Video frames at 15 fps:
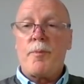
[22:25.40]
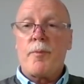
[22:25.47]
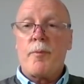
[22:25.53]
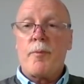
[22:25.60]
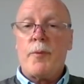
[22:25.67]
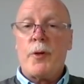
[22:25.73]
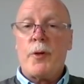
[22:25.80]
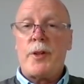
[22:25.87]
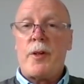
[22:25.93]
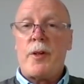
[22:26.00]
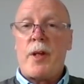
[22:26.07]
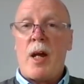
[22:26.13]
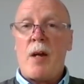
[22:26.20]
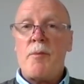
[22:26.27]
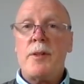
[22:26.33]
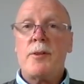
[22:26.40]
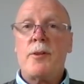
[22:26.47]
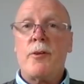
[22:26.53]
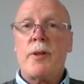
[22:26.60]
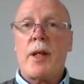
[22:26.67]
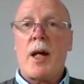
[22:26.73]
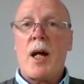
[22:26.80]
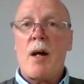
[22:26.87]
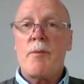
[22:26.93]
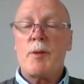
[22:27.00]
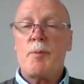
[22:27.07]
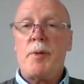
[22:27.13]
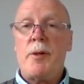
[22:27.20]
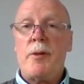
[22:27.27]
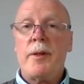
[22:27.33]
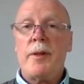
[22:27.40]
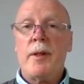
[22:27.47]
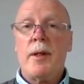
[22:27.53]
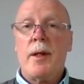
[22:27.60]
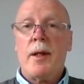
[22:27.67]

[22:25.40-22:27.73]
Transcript: moisture damage during the harvest period.